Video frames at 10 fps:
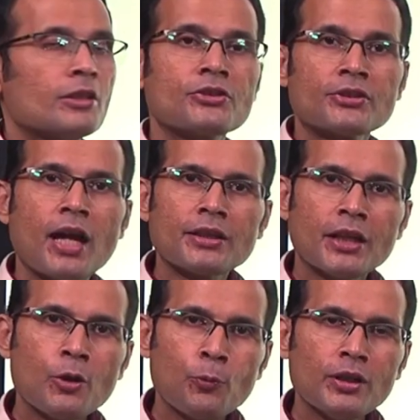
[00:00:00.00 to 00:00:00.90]

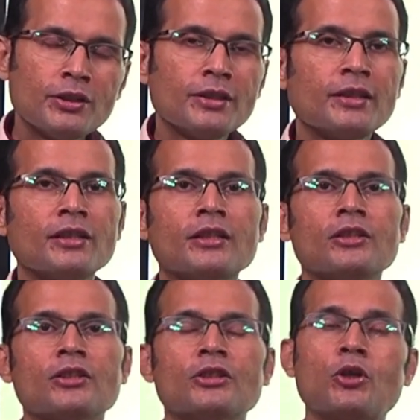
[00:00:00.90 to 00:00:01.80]
starting with
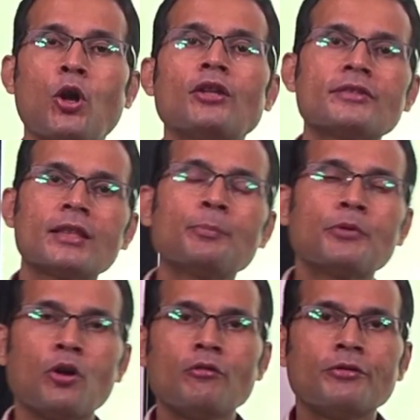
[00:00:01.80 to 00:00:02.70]
the
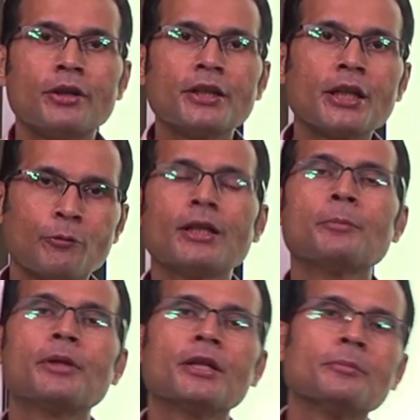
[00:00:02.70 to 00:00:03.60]
concept of
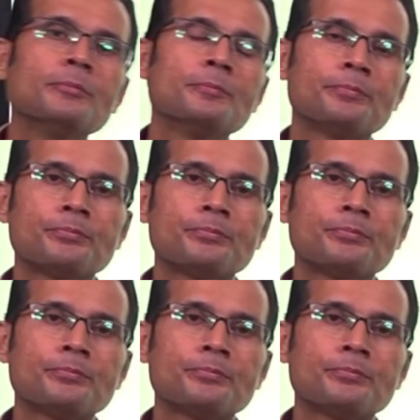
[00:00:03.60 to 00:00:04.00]
equilibrium